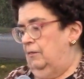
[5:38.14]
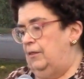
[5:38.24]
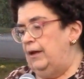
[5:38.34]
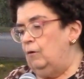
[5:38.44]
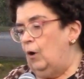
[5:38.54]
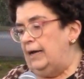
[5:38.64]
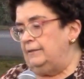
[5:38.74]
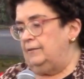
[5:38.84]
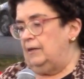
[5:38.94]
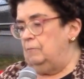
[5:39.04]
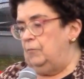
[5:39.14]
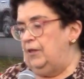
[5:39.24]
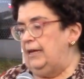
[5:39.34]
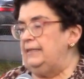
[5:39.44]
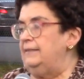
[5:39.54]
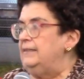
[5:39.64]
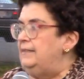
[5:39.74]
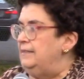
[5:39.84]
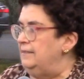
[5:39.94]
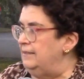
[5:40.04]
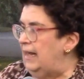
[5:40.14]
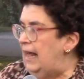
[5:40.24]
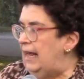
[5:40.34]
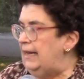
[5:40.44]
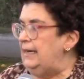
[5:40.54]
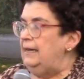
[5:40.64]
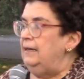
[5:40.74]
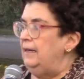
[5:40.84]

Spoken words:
There are some things in design